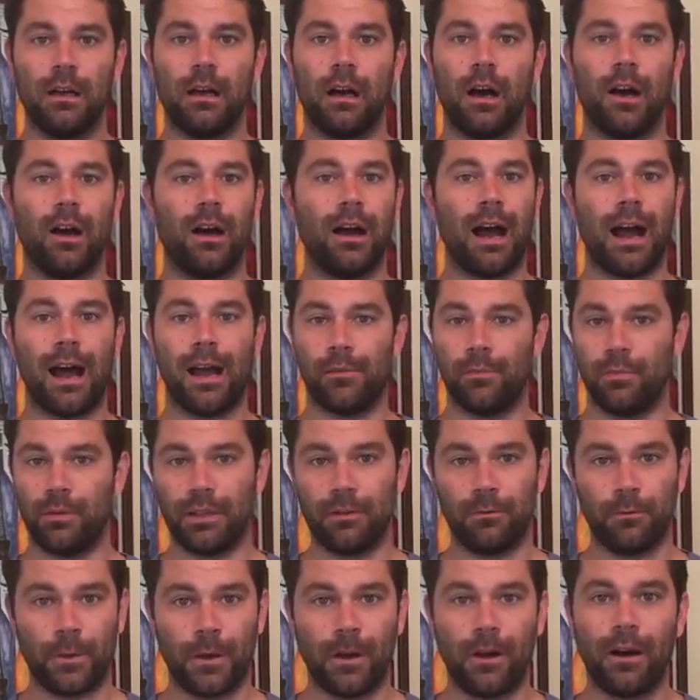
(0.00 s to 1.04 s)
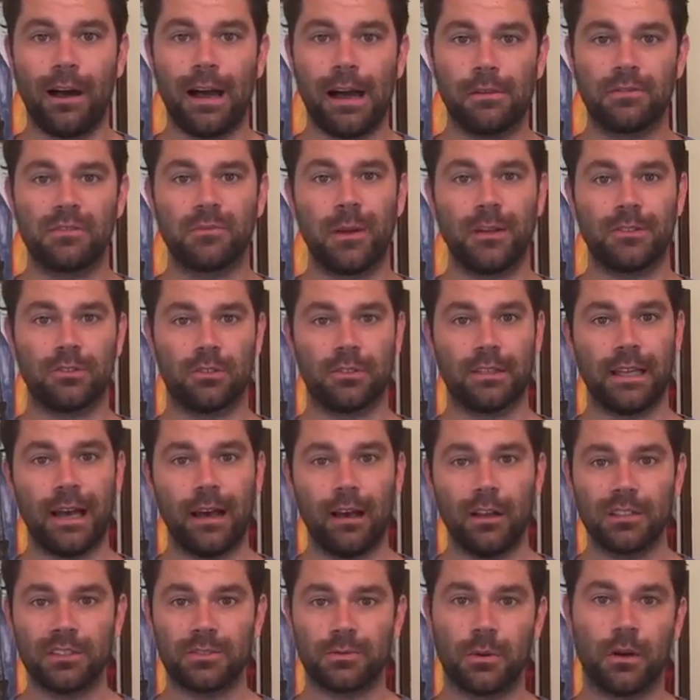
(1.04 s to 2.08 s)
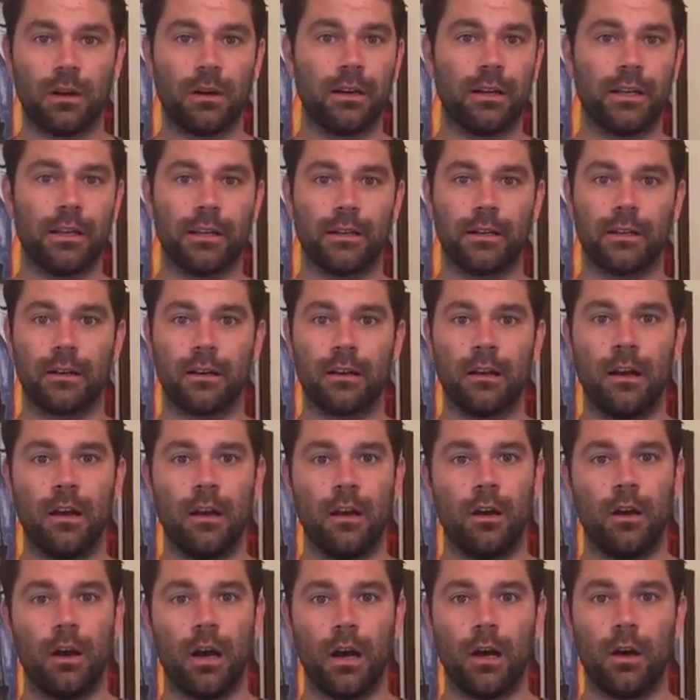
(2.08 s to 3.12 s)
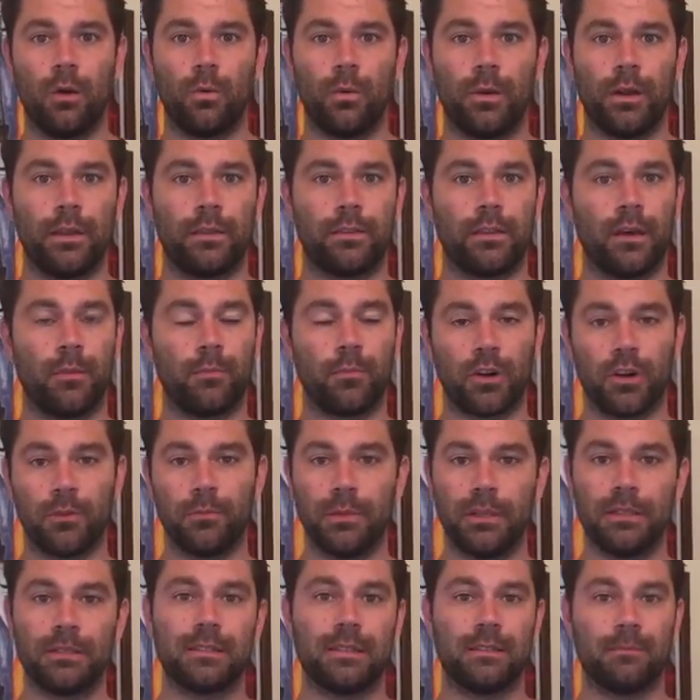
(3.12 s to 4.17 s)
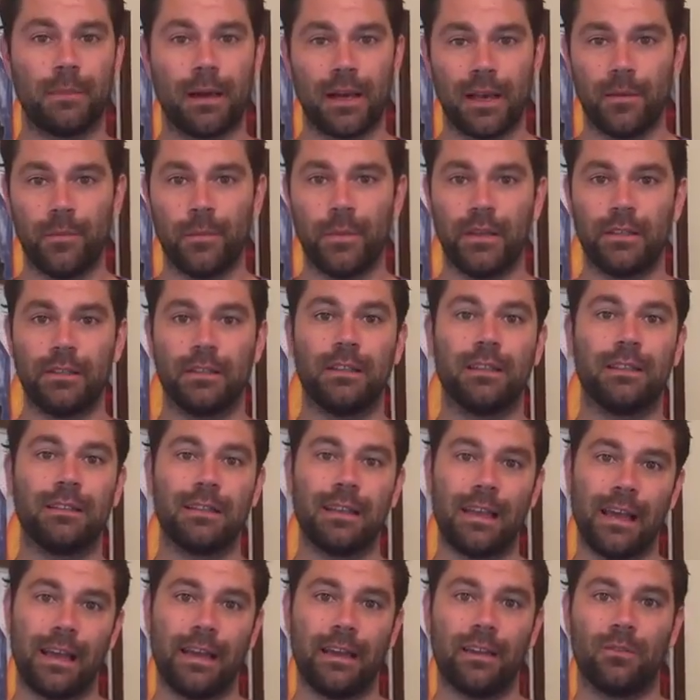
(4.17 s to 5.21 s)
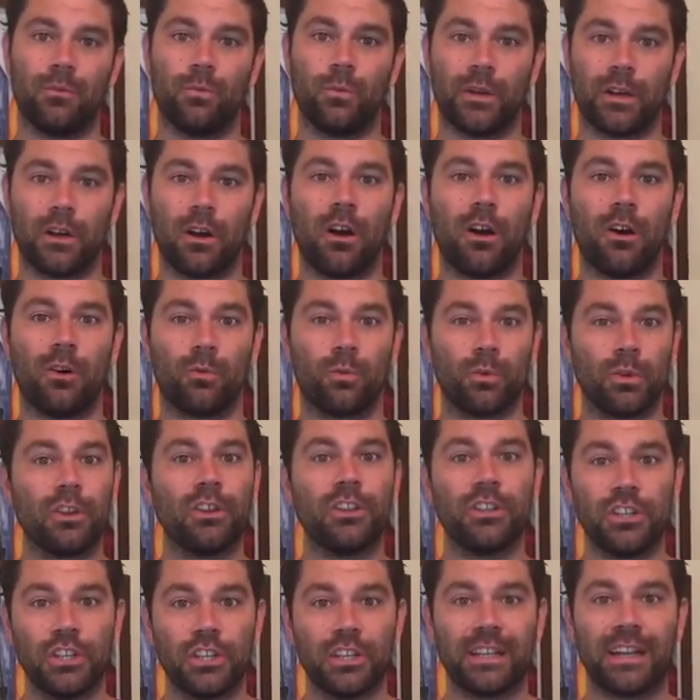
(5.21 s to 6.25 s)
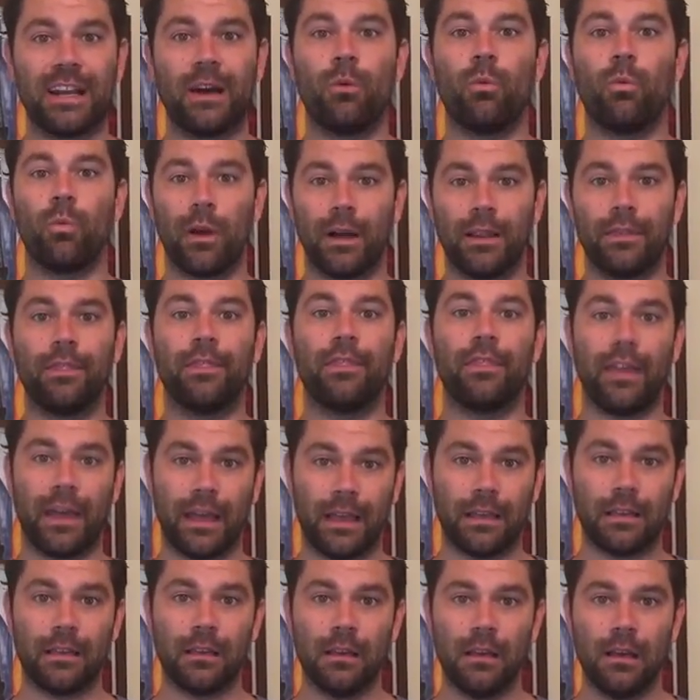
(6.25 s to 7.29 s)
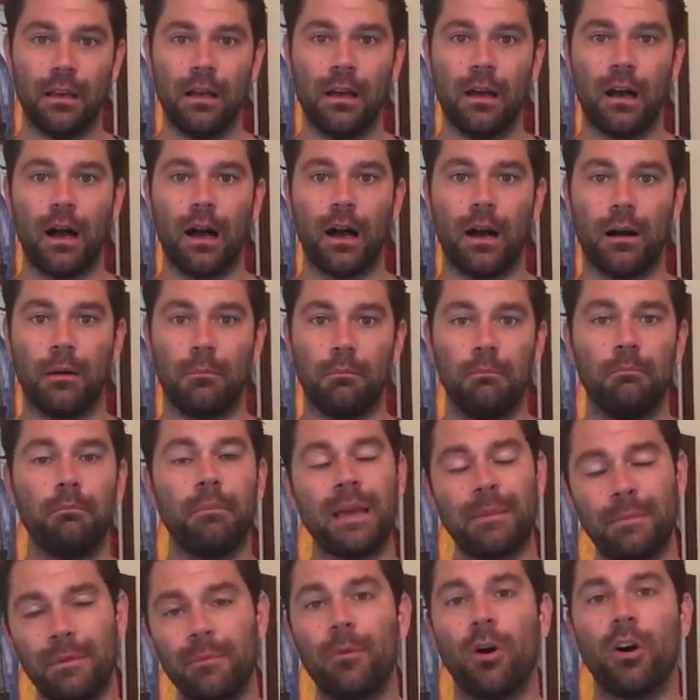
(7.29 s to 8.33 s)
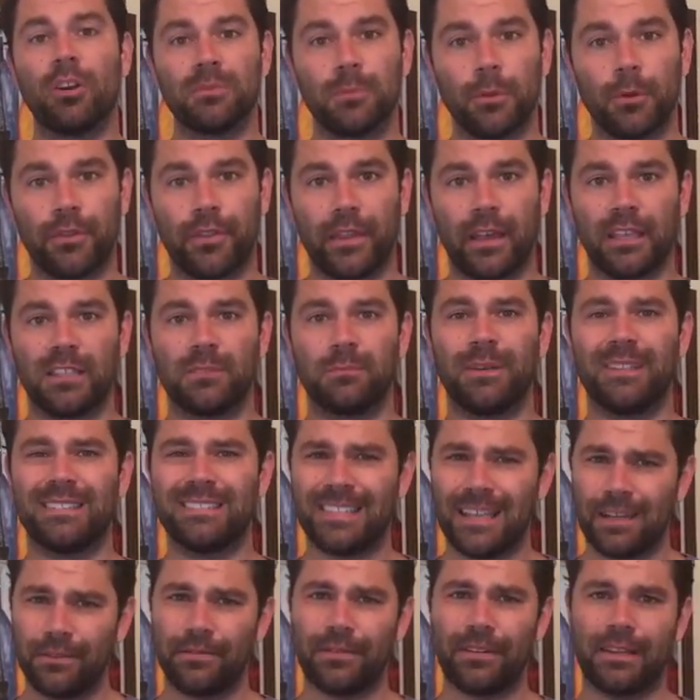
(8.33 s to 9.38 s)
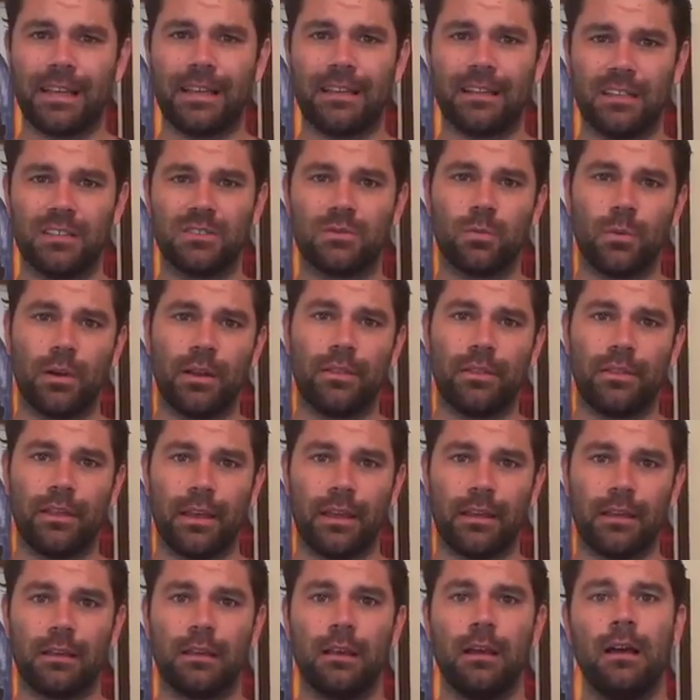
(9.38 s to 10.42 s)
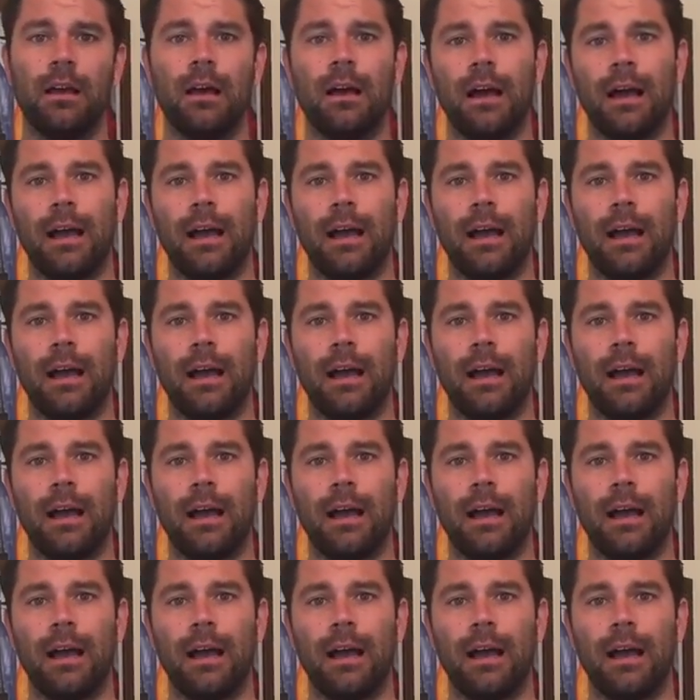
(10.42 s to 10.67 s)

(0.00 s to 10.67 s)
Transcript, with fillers: Uh, I believe we all have special talents. We're all here uh, with a purpose, in my opinion, and we're all really good at one thing. Um, maybe multiple things, but definitely at least one thing.